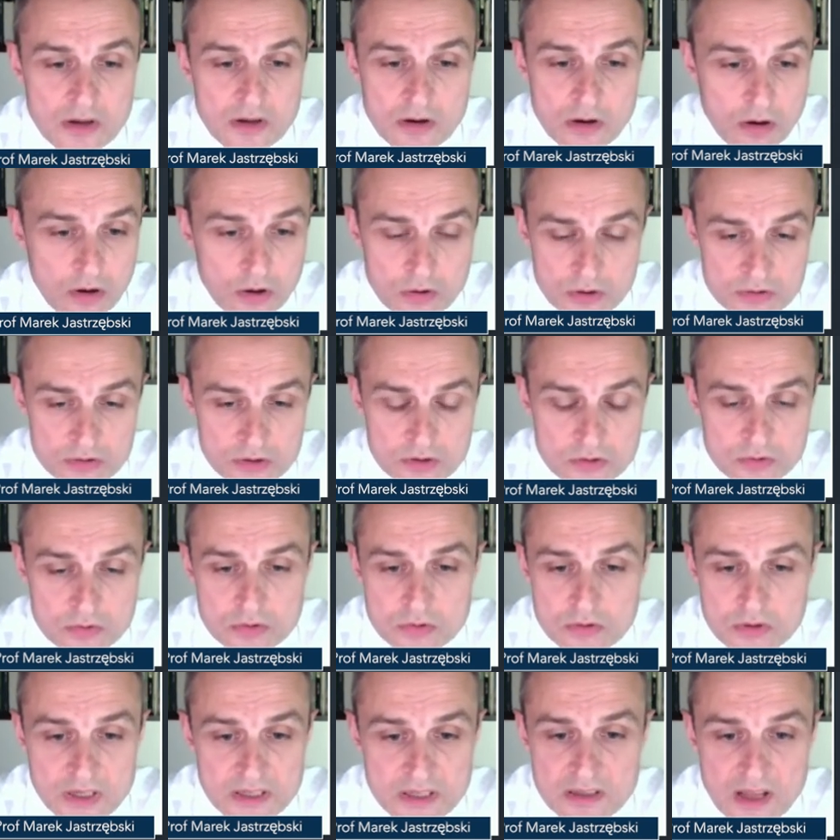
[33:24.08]
All you need to
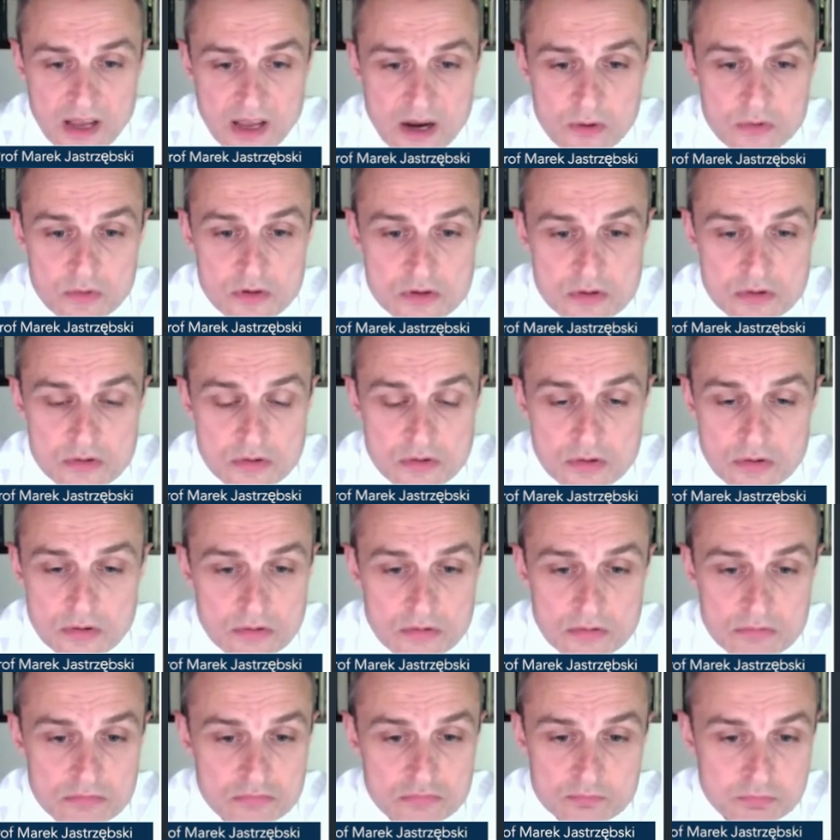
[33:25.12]
do right now is
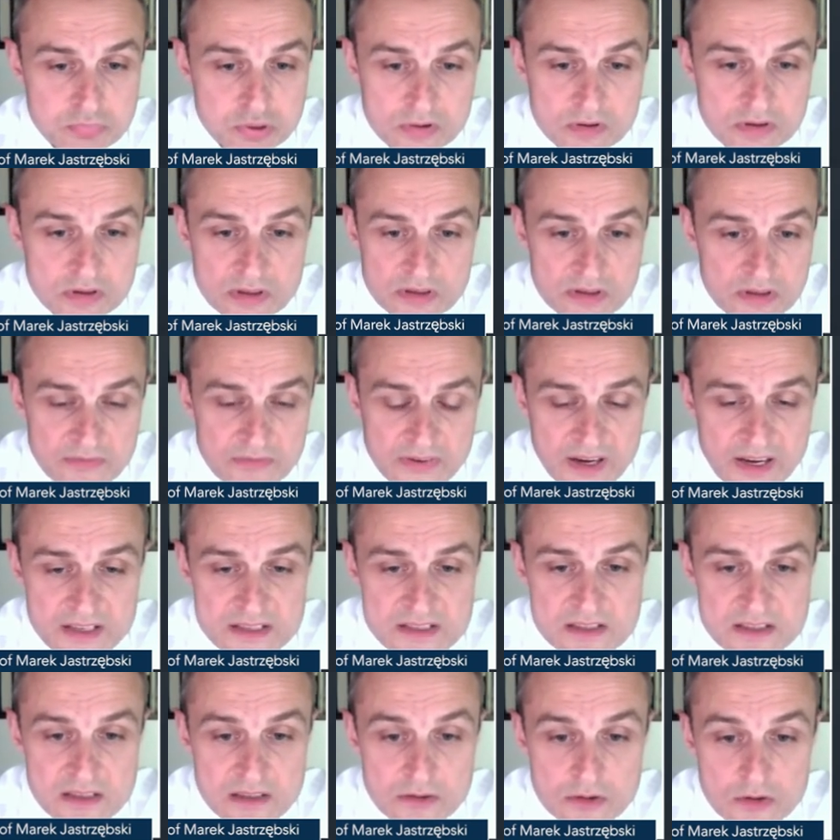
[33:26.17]
to put the
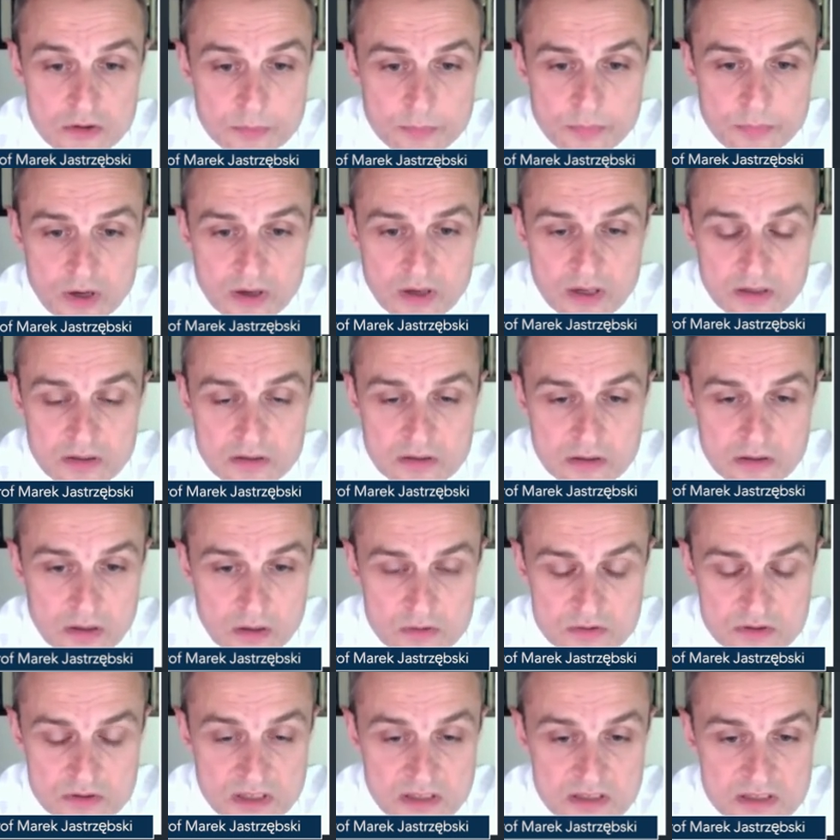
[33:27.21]
device into the
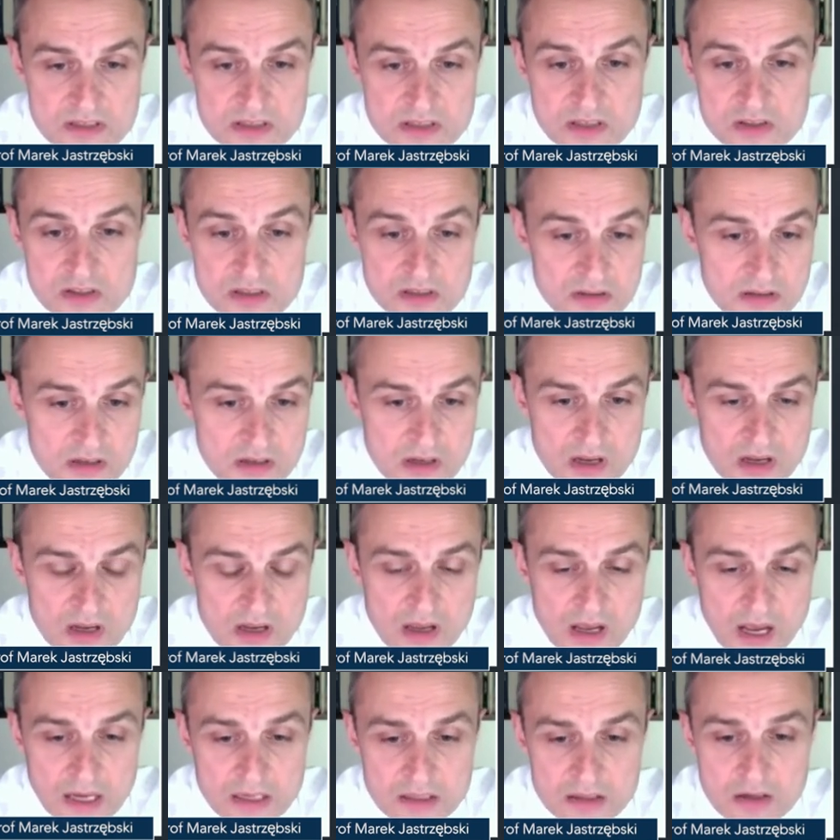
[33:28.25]
pocket, close the incision,
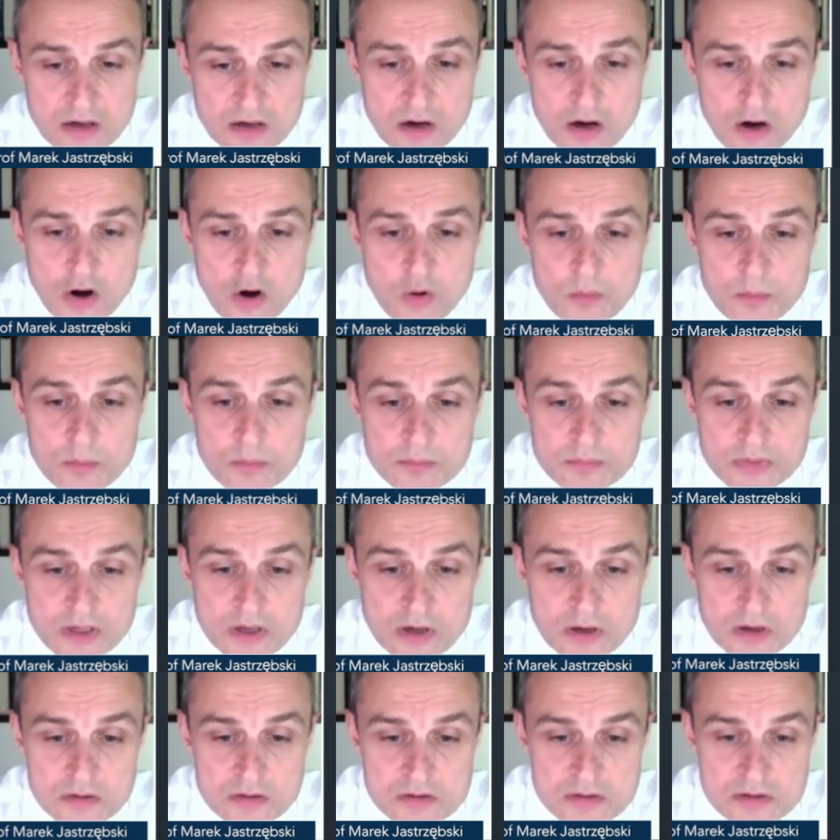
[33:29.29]
and go
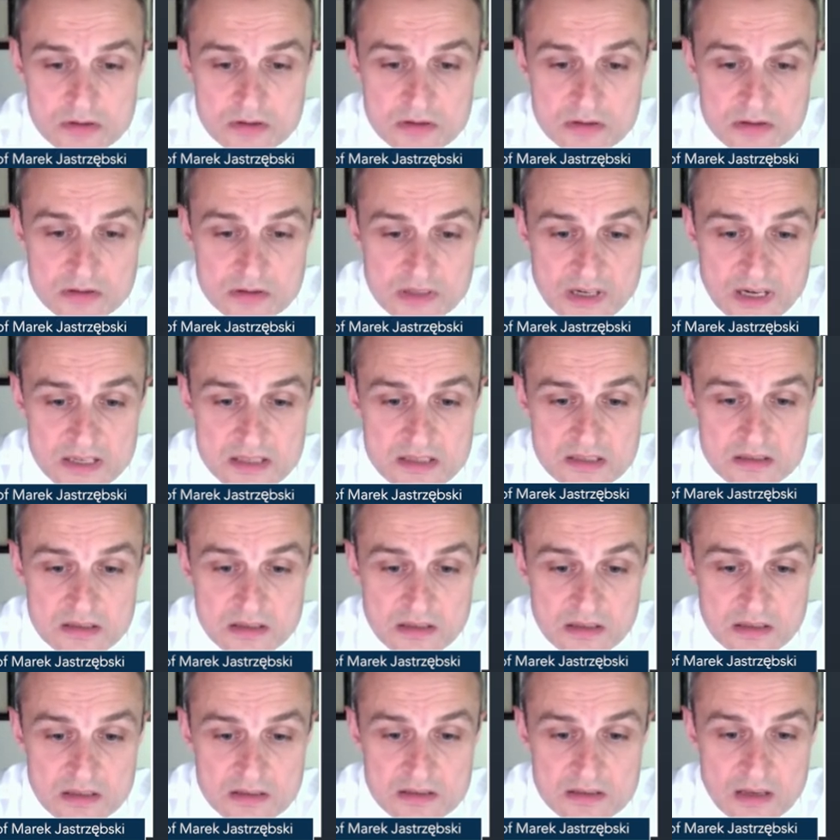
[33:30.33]
home because
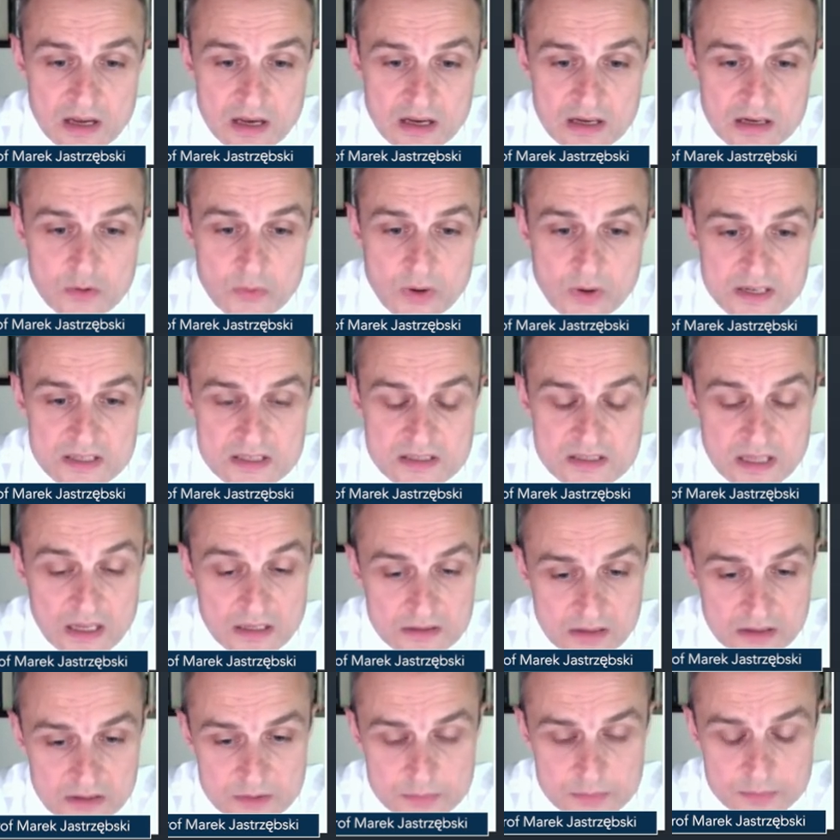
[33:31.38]
rest is a uh, quite
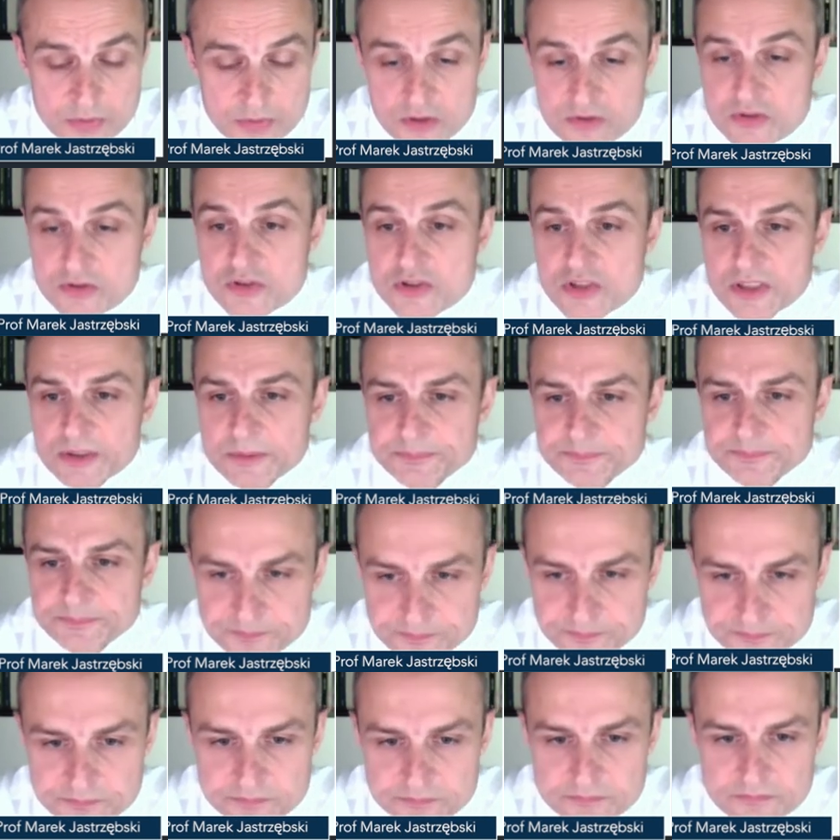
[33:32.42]
standard procedure.
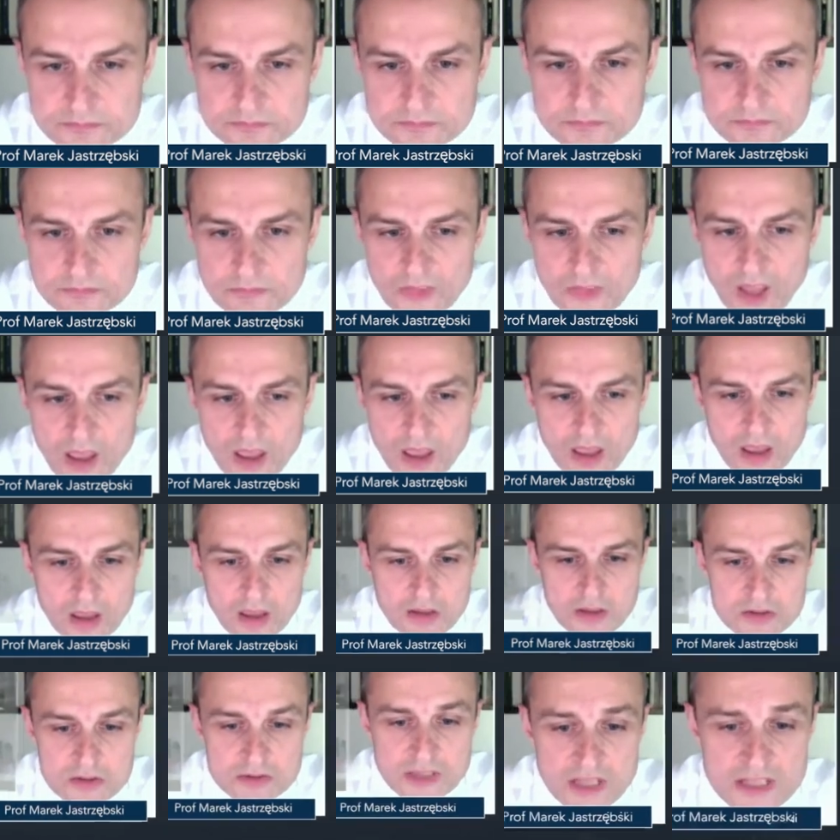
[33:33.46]

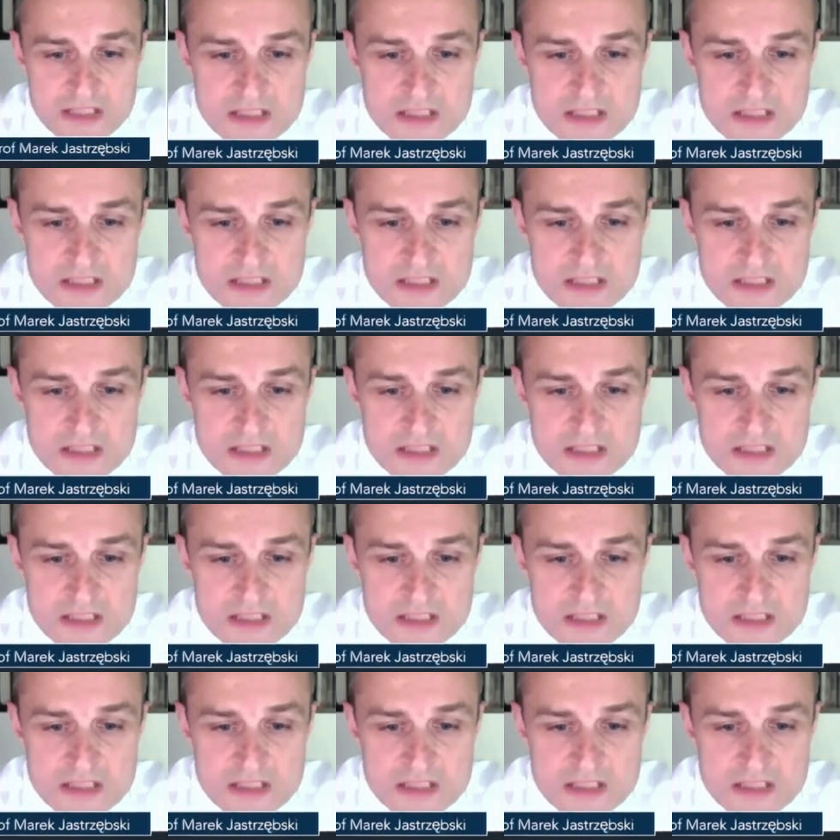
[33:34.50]
So